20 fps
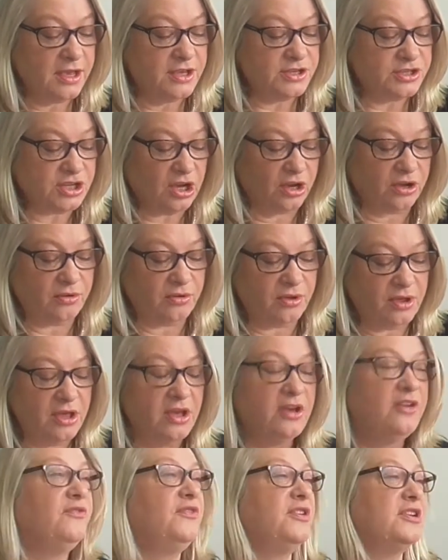So,
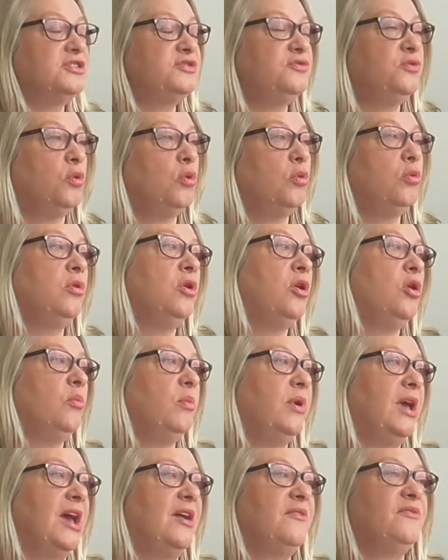first of all,
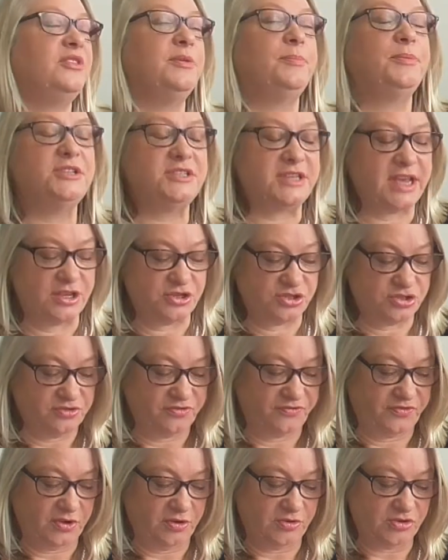we have the potential
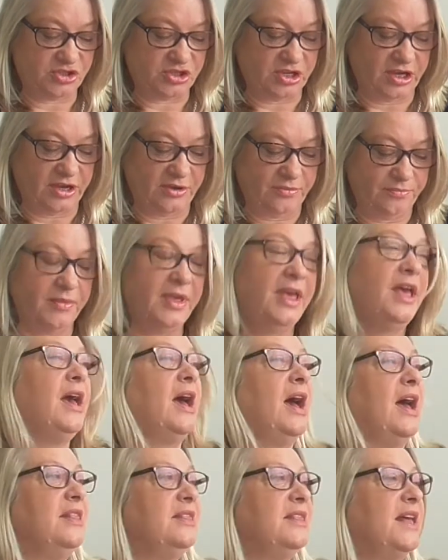future,
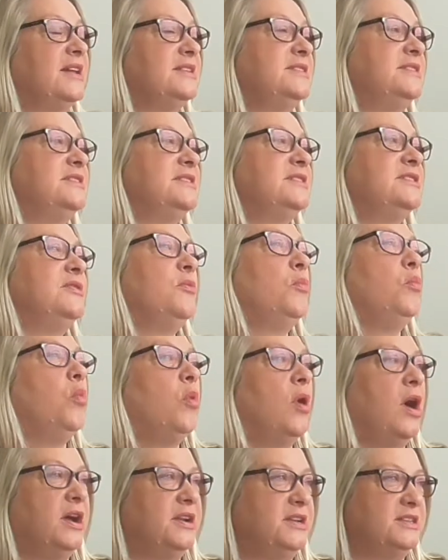and that is the
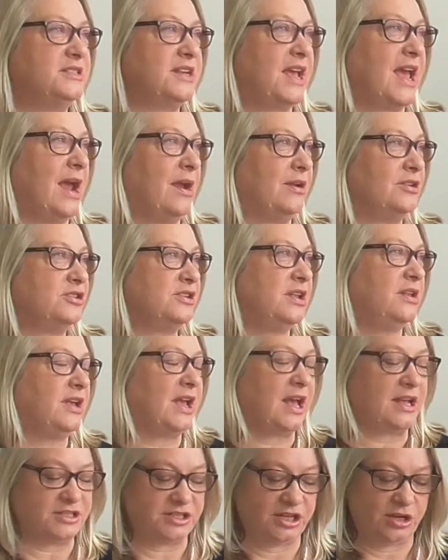widest
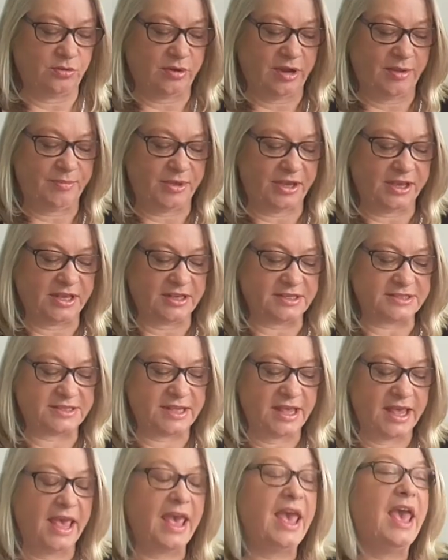category
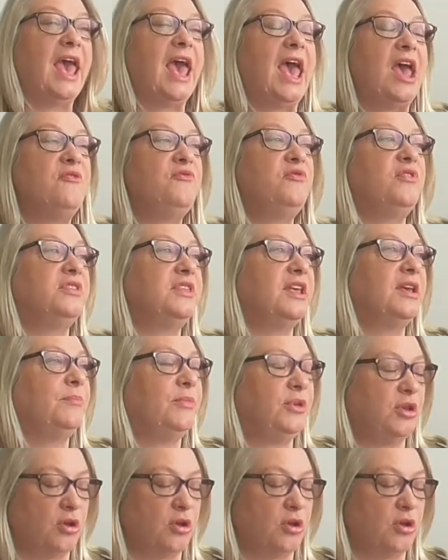because everything